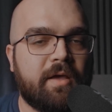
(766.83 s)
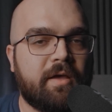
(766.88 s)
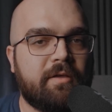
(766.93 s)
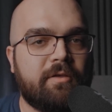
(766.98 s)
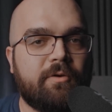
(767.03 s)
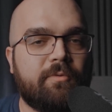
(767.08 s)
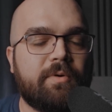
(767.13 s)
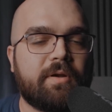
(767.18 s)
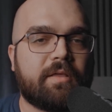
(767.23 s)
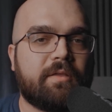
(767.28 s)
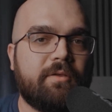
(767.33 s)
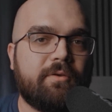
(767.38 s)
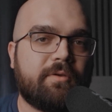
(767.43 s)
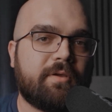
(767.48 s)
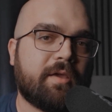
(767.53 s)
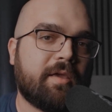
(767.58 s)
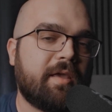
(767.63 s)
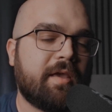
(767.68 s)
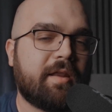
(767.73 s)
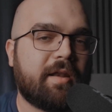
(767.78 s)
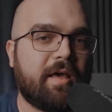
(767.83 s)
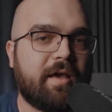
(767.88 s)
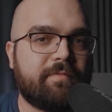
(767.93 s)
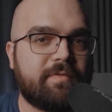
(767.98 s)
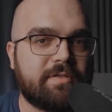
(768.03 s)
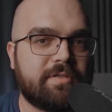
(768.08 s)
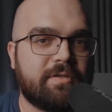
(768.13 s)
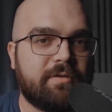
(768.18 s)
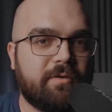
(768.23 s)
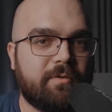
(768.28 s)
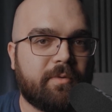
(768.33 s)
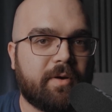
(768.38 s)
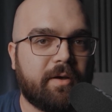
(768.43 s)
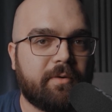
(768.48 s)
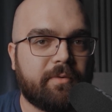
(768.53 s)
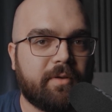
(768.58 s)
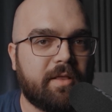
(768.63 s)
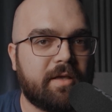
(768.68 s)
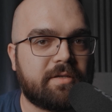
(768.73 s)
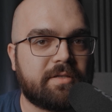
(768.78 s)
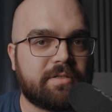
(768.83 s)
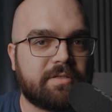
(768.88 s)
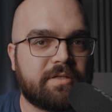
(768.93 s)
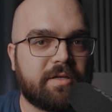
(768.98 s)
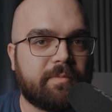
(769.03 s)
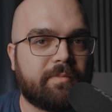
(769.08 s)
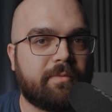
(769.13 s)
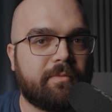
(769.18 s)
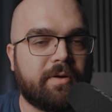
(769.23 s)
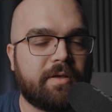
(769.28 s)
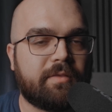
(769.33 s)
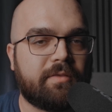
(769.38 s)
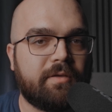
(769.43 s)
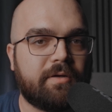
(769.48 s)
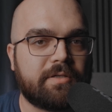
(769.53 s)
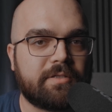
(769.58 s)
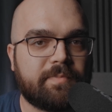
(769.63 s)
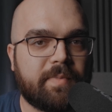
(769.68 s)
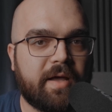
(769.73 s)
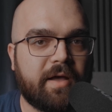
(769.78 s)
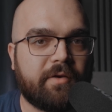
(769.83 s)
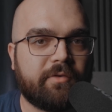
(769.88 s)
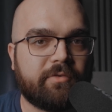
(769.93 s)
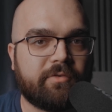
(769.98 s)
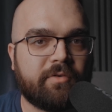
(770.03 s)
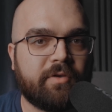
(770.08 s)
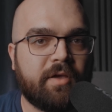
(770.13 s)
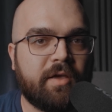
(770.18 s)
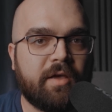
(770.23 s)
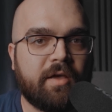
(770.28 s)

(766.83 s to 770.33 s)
You can't have a genuine relationship with your spouse